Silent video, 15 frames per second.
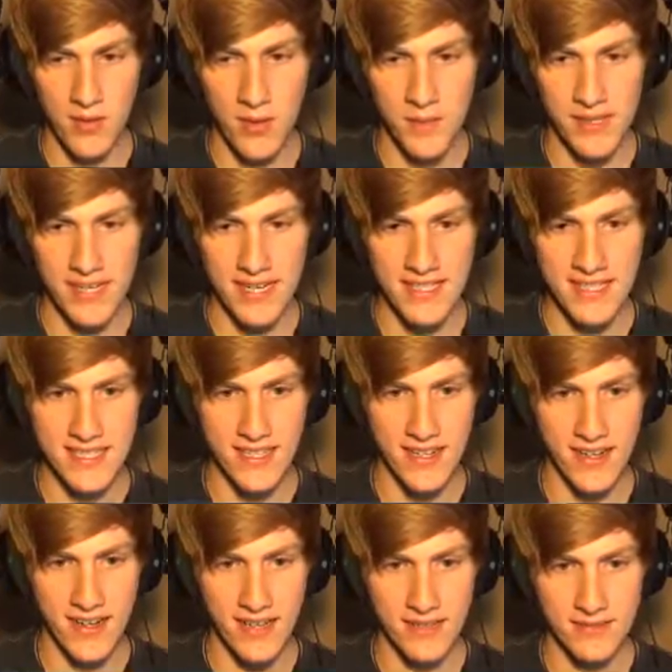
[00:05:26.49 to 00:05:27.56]
won't be
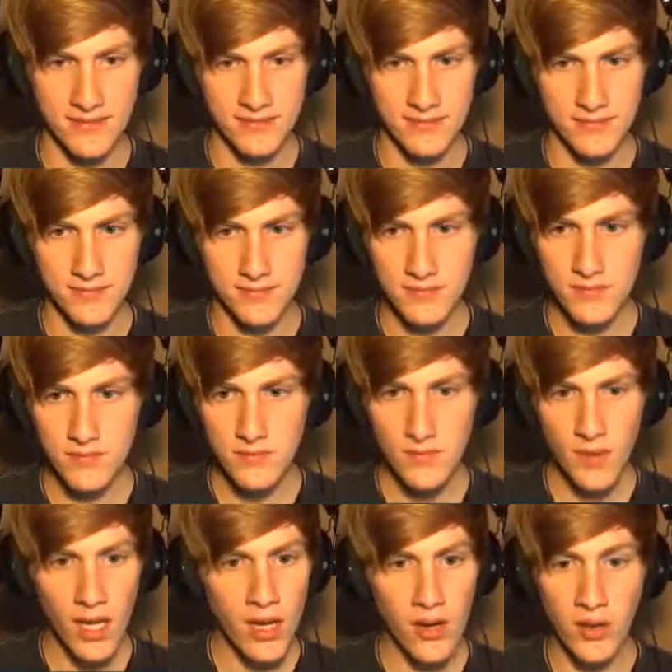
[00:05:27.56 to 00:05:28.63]
necessary.
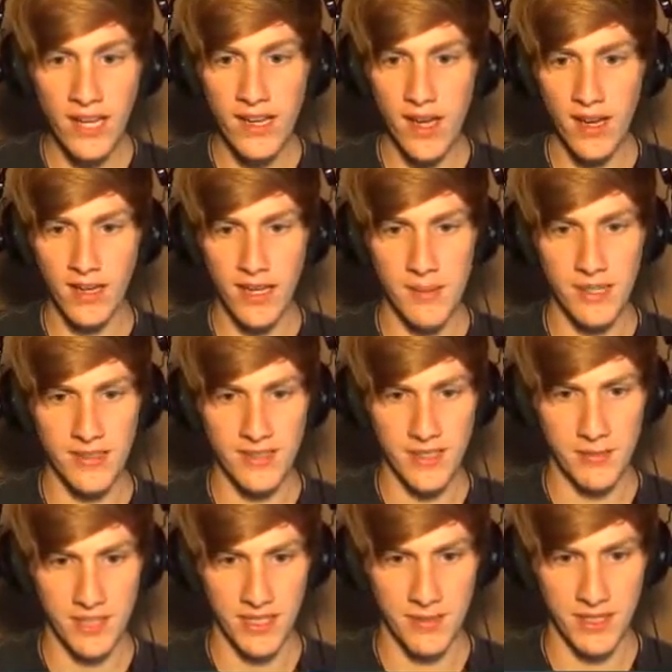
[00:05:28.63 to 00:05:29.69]
Okay, come on,
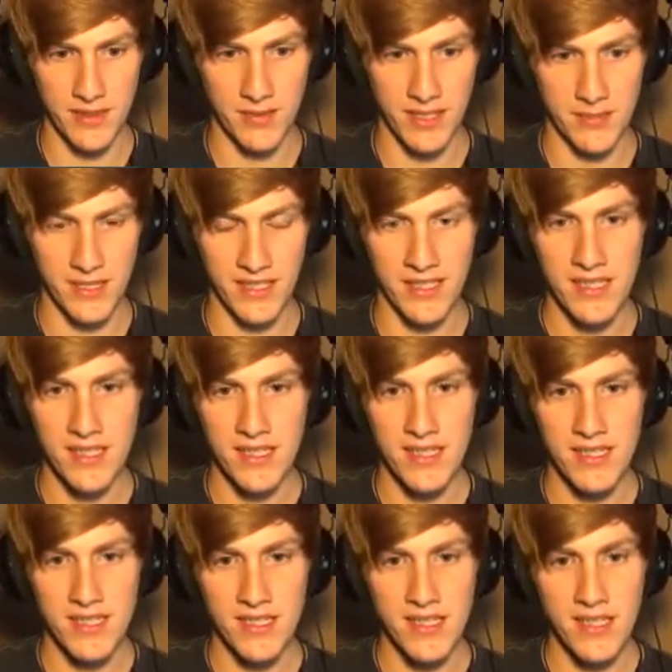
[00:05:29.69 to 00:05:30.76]
come on, come on, come on, come on.
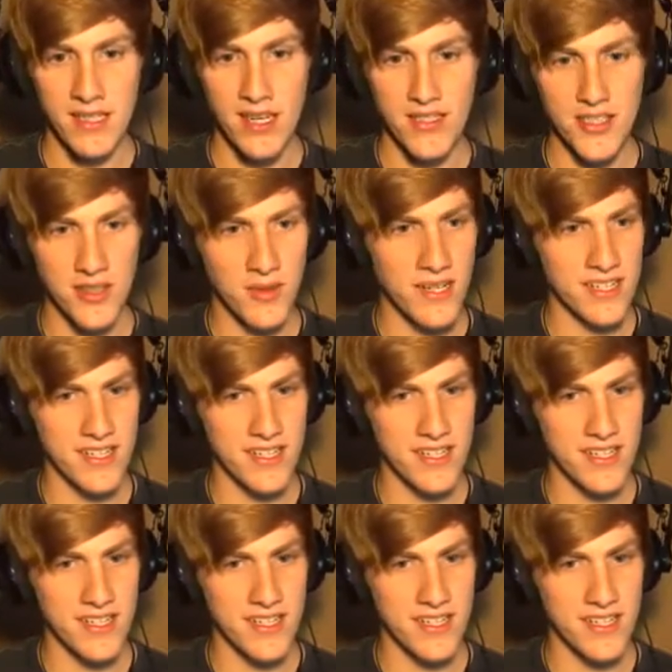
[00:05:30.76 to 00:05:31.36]
Don't worry,